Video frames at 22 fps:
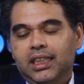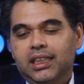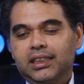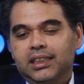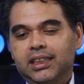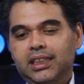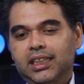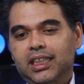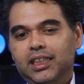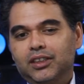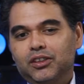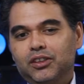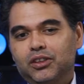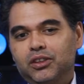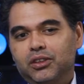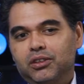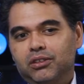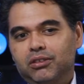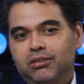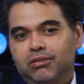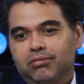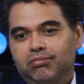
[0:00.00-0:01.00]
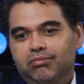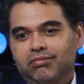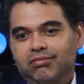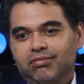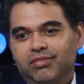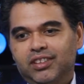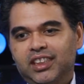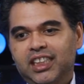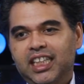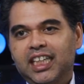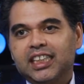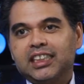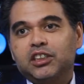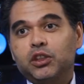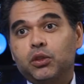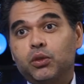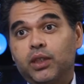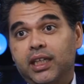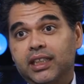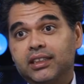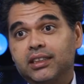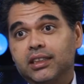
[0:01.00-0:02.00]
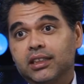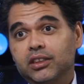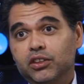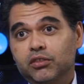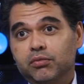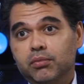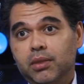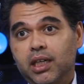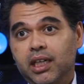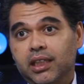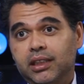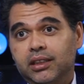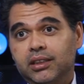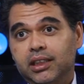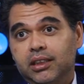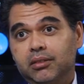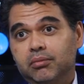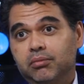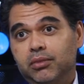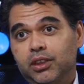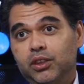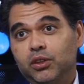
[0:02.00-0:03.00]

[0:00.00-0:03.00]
as against to the actual essence of marketing.